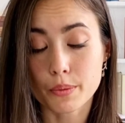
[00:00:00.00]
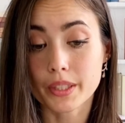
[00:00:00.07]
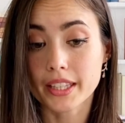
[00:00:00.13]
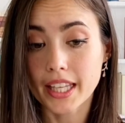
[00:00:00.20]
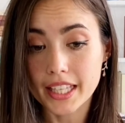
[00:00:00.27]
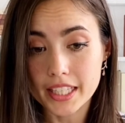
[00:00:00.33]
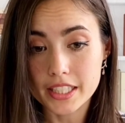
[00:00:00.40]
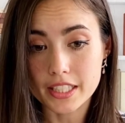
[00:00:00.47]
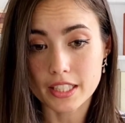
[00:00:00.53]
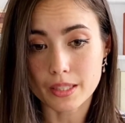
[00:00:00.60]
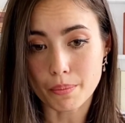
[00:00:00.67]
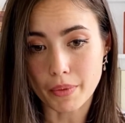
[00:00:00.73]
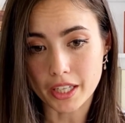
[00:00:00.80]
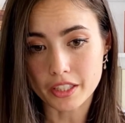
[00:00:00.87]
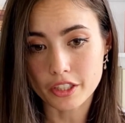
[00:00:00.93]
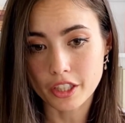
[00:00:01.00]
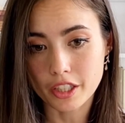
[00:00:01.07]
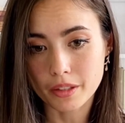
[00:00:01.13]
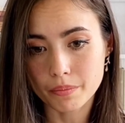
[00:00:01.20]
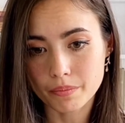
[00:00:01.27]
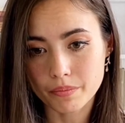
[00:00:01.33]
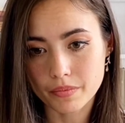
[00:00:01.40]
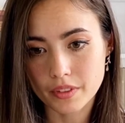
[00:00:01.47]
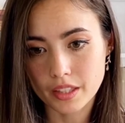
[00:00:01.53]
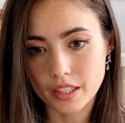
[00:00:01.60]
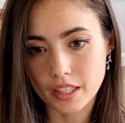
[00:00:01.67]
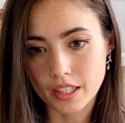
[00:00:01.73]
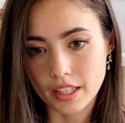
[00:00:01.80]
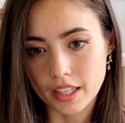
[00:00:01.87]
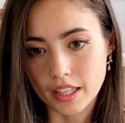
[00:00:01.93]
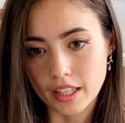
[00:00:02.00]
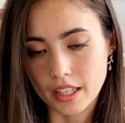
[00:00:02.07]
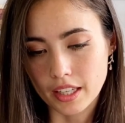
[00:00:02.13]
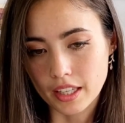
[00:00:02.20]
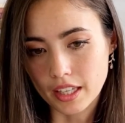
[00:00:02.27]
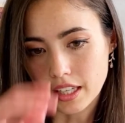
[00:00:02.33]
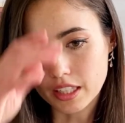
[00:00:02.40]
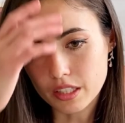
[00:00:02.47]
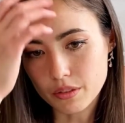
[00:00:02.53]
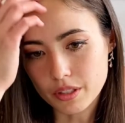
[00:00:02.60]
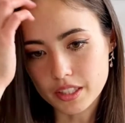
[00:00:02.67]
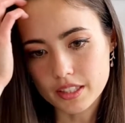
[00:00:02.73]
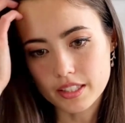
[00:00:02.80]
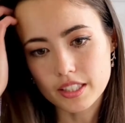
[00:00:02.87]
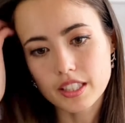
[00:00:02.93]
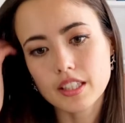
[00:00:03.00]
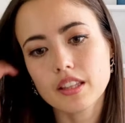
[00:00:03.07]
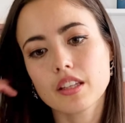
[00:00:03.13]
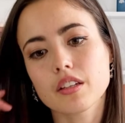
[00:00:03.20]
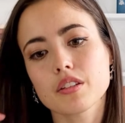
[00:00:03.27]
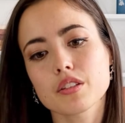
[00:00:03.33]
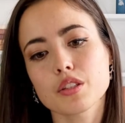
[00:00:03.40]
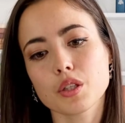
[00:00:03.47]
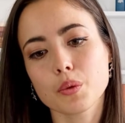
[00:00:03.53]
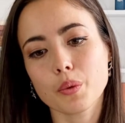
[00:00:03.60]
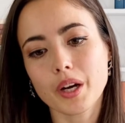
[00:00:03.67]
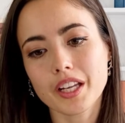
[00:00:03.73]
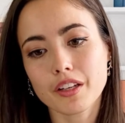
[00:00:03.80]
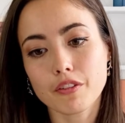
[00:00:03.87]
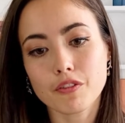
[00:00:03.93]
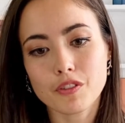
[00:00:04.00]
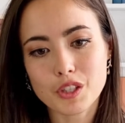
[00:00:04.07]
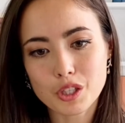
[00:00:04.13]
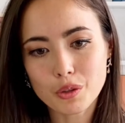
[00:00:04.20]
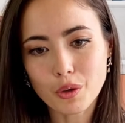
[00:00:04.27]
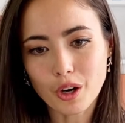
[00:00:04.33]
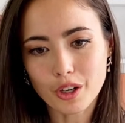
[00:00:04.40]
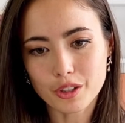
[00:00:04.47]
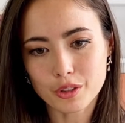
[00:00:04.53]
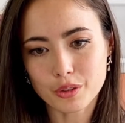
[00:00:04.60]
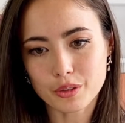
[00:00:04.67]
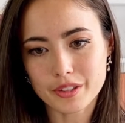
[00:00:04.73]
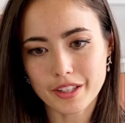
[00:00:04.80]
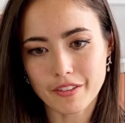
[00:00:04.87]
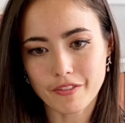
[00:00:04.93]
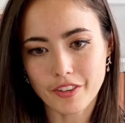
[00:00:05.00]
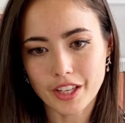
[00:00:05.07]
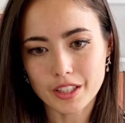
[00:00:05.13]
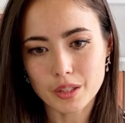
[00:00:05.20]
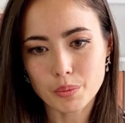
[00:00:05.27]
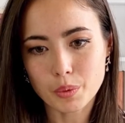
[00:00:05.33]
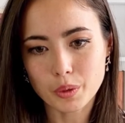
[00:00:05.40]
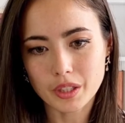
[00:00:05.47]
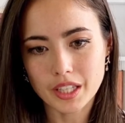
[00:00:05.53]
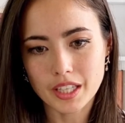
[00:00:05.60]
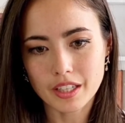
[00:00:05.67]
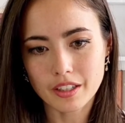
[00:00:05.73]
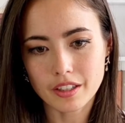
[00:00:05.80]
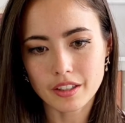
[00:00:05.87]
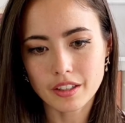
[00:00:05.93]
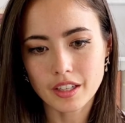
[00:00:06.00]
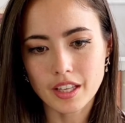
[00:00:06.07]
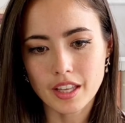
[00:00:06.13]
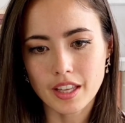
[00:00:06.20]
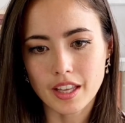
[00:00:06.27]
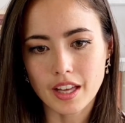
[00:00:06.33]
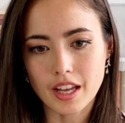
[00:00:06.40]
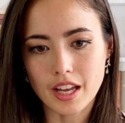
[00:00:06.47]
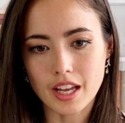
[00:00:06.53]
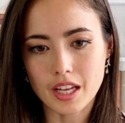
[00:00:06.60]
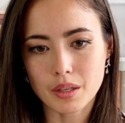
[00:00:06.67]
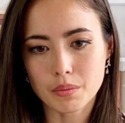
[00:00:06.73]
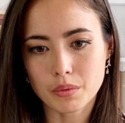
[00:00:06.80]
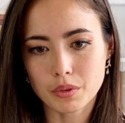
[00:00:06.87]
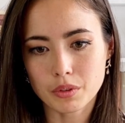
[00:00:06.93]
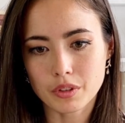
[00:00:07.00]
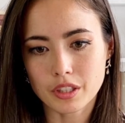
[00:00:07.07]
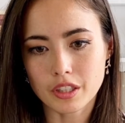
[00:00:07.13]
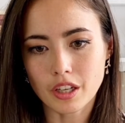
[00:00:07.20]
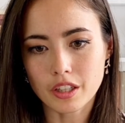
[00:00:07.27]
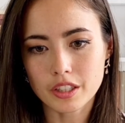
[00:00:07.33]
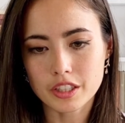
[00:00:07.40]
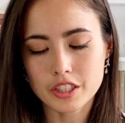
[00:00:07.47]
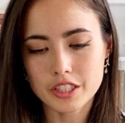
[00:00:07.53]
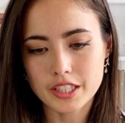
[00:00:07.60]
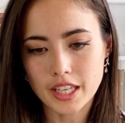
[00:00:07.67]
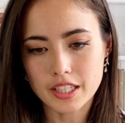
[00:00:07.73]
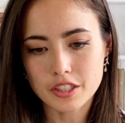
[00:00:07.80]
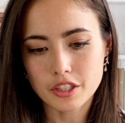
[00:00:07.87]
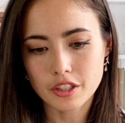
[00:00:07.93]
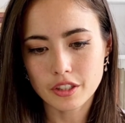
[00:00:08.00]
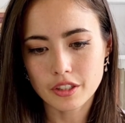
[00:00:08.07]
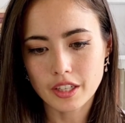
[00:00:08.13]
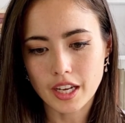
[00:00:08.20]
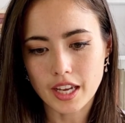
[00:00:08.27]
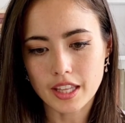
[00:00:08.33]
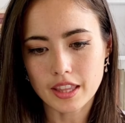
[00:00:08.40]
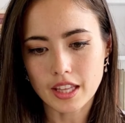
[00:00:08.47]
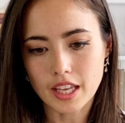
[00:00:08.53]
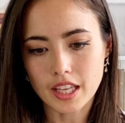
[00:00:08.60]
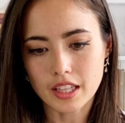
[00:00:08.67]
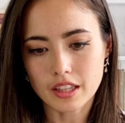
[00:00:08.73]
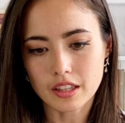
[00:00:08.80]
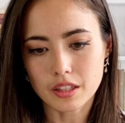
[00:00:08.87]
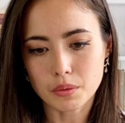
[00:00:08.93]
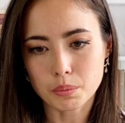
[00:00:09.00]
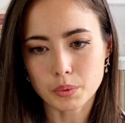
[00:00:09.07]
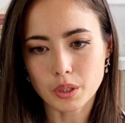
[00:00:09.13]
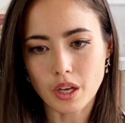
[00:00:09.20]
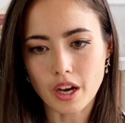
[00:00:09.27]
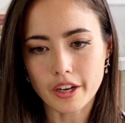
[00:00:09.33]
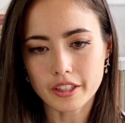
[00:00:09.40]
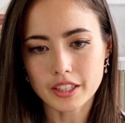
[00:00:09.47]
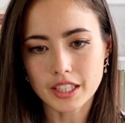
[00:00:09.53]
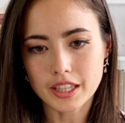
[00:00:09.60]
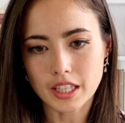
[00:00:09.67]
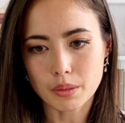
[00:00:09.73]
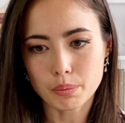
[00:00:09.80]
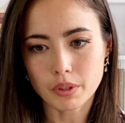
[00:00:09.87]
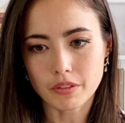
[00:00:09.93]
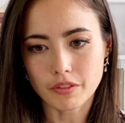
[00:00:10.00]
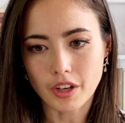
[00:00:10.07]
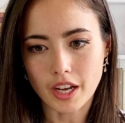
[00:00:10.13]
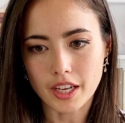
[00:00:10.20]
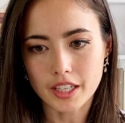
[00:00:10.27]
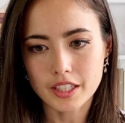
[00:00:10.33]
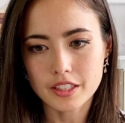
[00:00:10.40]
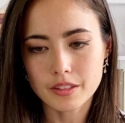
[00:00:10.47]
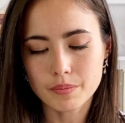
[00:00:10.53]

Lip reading: related to dementia. And you can see there's quite a few articles available here through the Knowledge Center and then the blog that they provide.